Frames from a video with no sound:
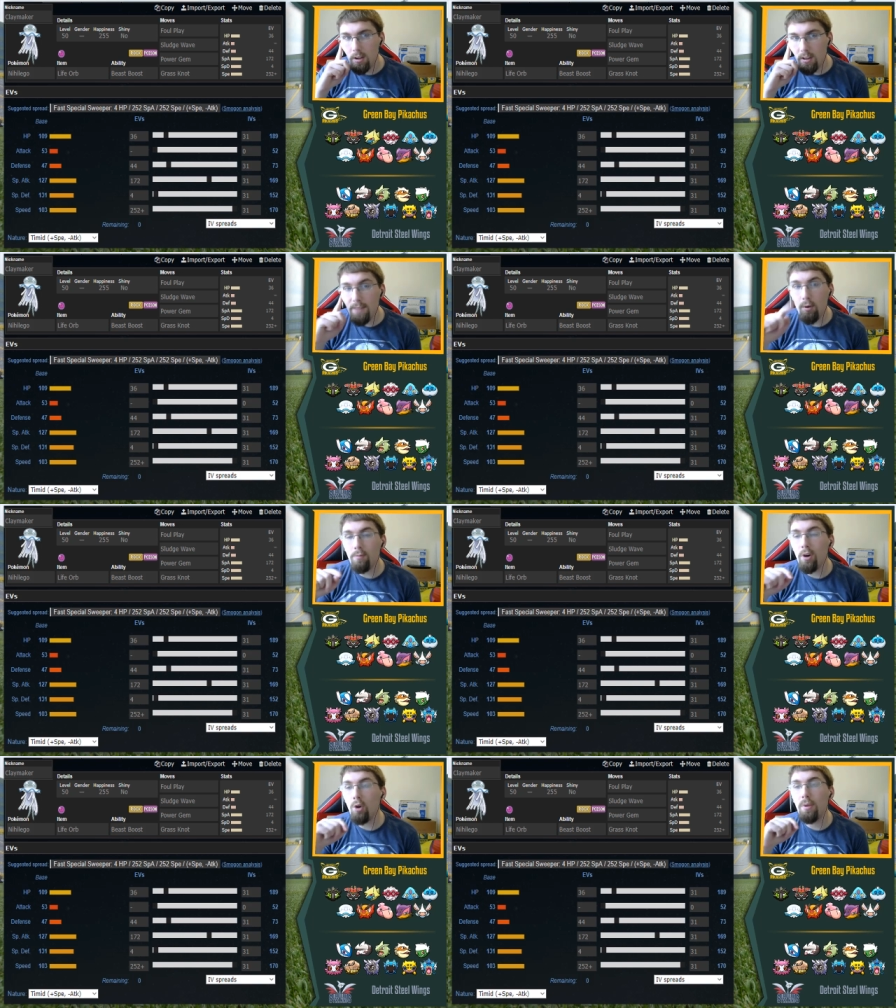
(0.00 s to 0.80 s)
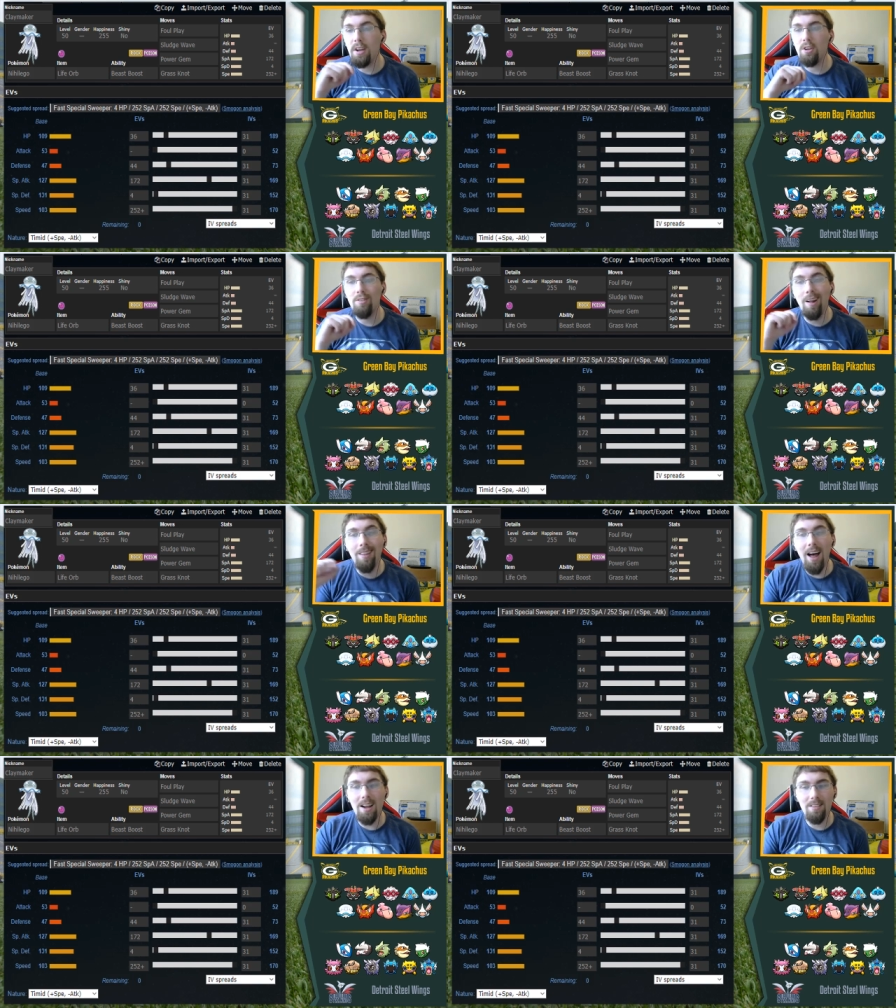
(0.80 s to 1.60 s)
Life Orb Foul Play does a
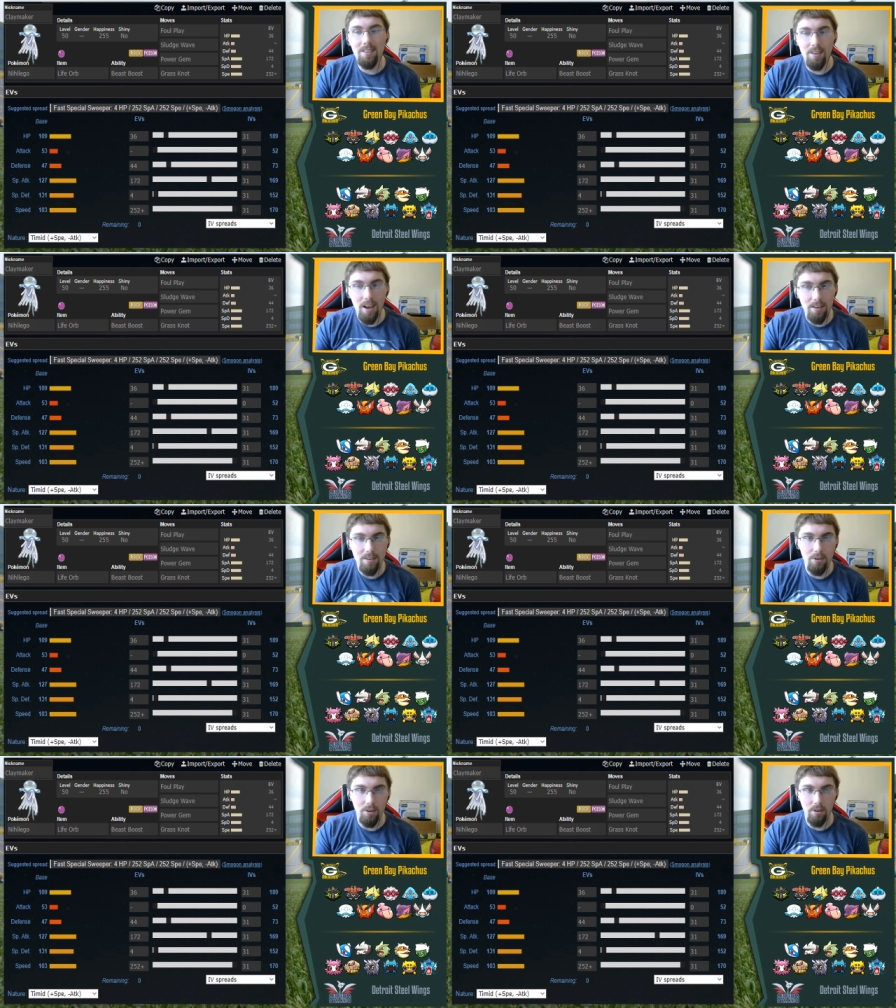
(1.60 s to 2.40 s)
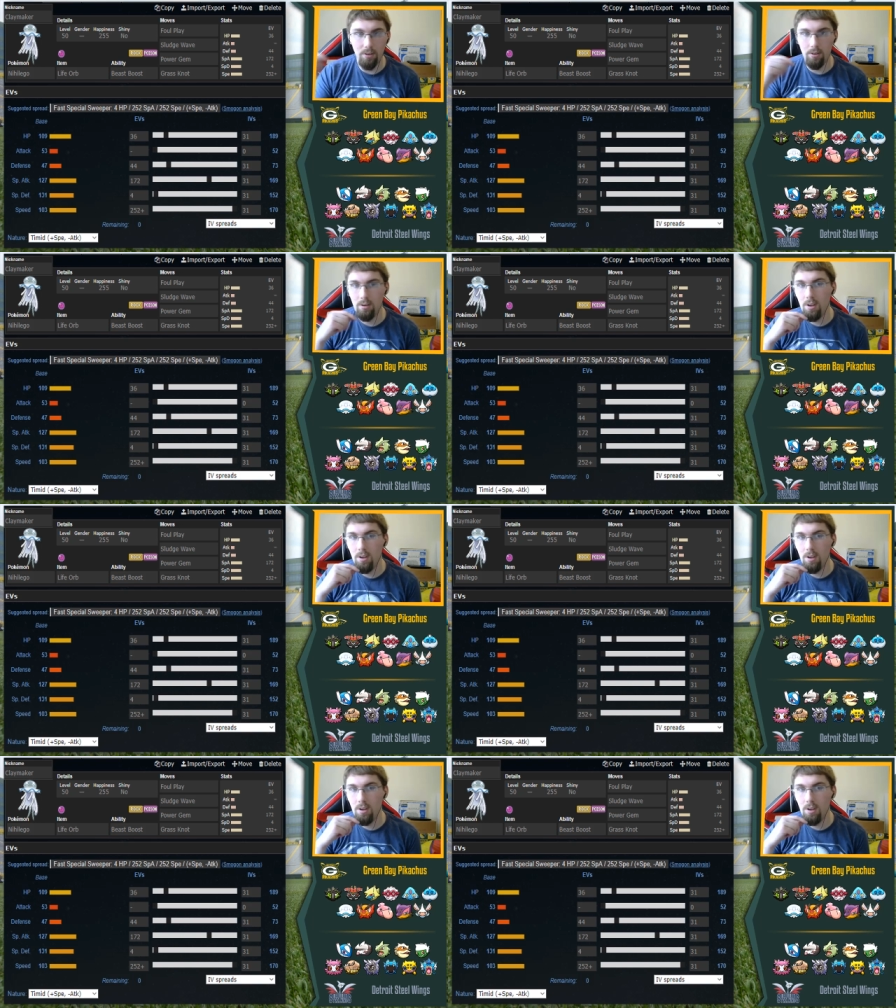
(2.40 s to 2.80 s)
lot to Excadrill.